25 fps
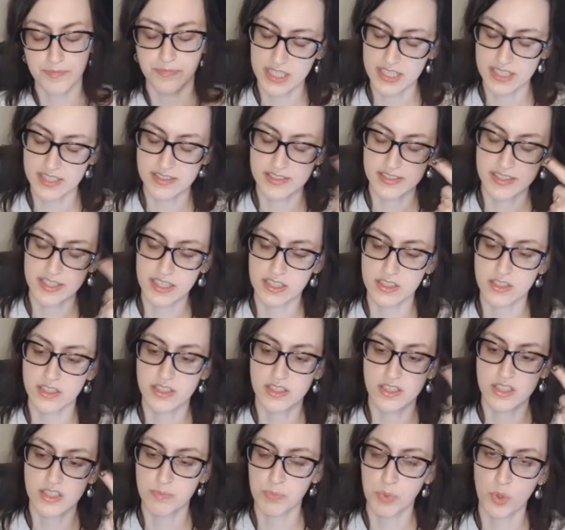it's like a
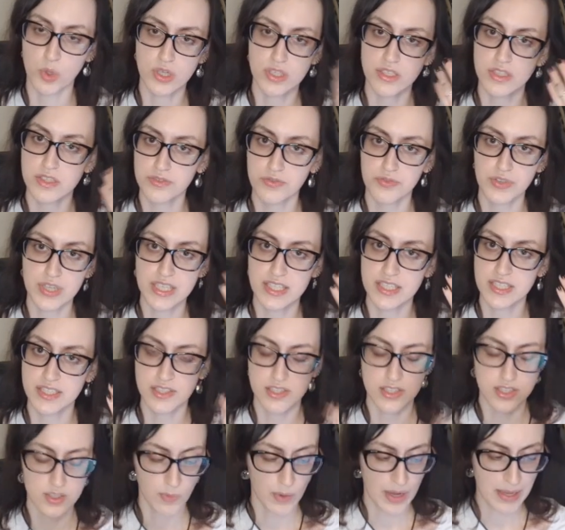sports fitness
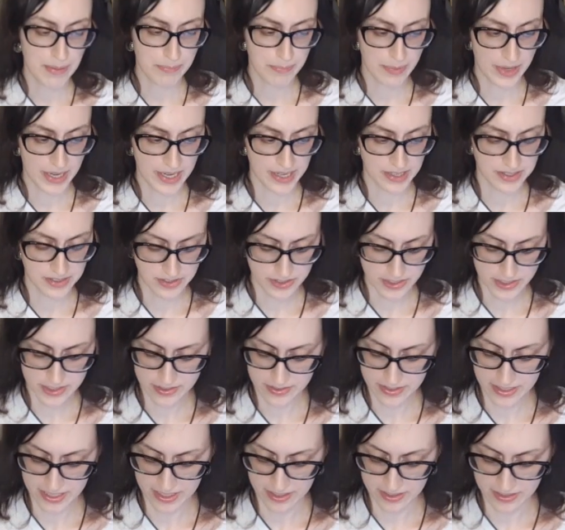sweatband
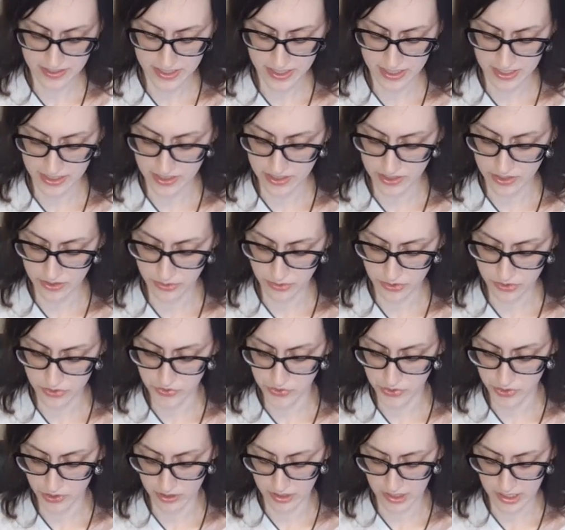that I use
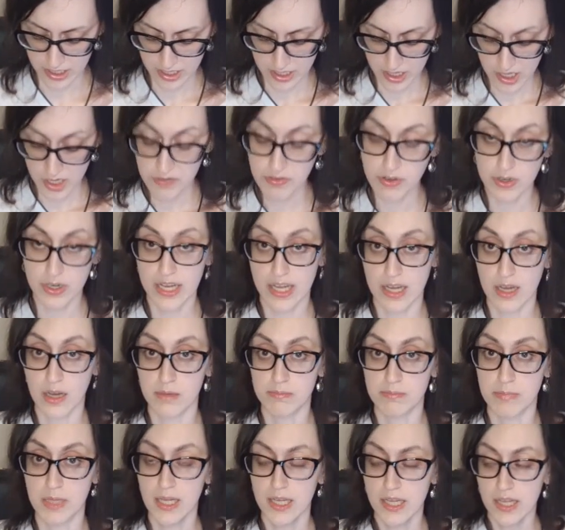for
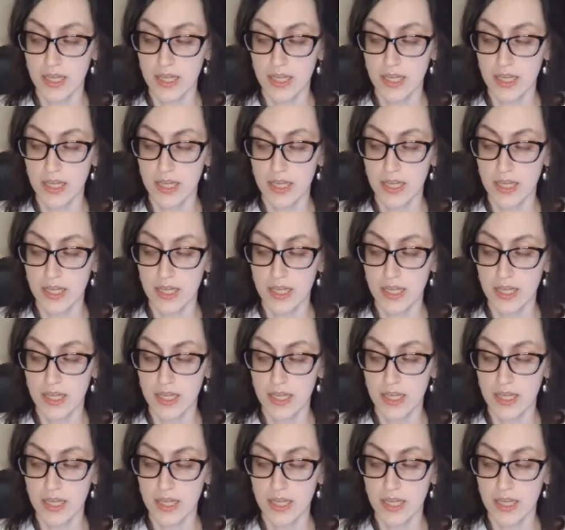him.